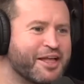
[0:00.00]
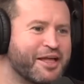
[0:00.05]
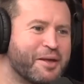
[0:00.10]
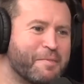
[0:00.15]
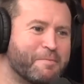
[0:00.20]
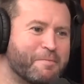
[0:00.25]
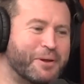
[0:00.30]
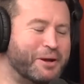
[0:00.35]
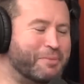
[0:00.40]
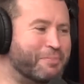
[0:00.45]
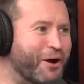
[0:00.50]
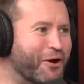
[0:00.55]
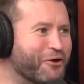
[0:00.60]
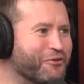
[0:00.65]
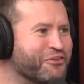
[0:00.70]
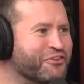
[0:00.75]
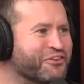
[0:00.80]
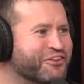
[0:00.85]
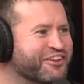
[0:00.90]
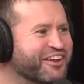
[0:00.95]
Bit of
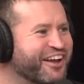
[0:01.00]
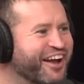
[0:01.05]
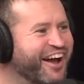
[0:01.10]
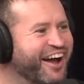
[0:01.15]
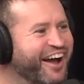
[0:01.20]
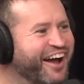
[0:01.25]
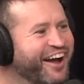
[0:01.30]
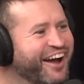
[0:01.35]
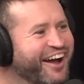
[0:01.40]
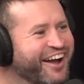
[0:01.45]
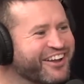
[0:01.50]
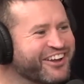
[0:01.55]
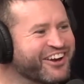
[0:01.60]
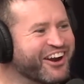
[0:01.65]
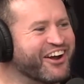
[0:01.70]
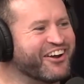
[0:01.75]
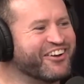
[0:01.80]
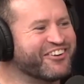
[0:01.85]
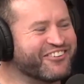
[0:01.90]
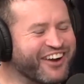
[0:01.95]
both.
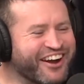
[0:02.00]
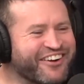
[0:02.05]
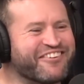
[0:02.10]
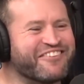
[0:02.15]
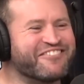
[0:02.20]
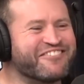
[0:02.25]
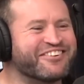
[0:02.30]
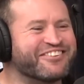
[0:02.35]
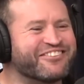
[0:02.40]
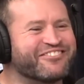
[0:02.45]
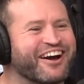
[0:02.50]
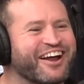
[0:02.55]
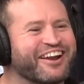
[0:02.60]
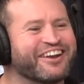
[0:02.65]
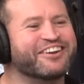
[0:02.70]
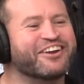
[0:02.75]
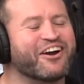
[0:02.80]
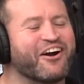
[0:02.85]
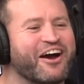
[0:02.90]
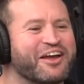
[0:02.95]
I remember
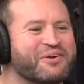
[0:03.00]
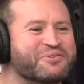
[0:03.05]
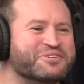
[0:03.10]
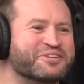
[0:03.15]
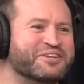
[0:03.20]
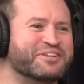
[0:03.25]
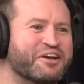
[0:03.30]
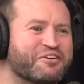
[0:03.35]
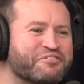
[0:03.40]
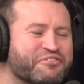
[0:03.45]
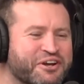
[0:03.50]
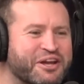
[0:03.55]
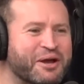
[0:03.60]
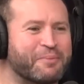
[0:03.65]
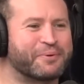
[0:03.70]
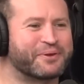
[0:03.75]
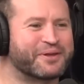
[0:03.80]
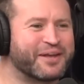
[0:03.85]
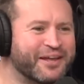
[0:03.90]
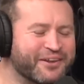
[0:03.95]
one guy who was in there for a
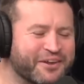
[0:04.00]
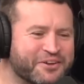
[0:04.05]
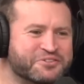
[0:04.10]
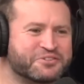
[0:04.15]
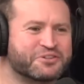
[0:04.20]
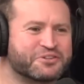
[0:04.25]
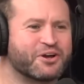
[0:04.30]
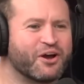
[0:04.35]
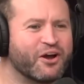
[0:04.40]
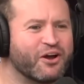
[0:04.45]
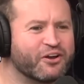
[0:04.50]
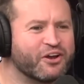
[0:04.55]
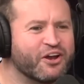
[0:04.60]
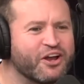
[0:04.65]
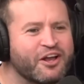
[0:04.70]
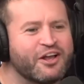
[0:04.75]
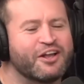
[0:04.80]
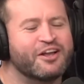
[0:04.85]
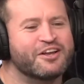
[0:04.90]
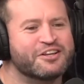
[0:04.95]
couple of kilos of coke
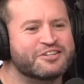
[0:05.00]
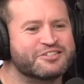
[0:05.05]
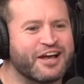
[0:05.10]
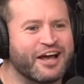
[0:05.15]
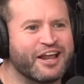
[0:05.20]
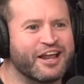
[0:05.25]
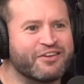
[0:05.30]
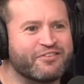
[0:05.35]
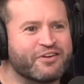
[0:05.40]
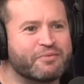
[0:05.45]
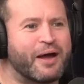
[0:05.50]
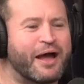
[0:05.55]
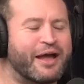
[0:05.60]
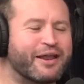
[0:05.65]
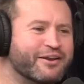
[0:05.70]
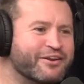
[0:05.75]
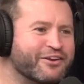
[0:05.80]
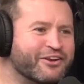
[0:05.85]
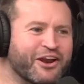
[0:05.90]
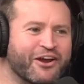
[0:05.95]
saying to me,
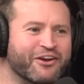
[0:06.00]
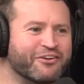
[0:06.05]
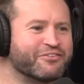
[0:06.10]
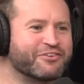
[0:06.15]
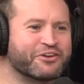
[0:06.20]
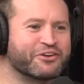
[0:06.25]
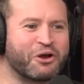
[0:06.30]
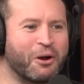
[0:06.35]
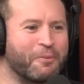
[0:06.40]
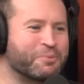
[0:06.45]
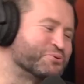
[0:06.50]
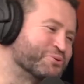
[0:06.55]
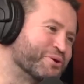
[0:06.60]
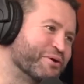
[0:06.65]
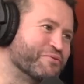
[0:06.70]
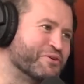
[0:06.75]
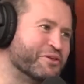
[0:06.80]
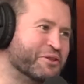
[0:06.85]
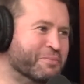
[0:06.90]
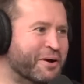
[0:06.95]
mate, the cops will
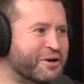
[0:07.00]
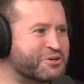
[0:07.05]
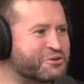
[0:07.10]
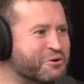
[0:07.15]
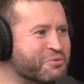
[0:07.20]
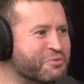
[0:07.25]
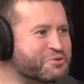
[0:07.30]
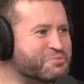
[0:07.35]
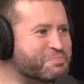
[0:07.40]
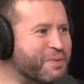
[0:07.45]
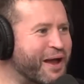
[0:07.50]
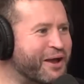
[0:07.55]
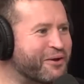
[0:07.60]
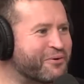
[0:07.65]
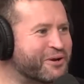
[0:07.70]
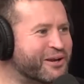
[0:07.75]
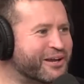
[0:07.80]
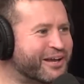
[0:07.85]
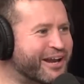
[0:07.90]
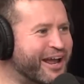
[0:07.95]
give you the mushrooms back
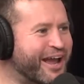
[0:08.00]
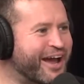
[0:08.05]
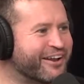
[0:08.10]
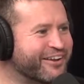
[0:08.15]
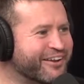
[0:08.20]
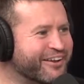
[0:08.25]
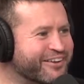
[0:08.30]
when you get out.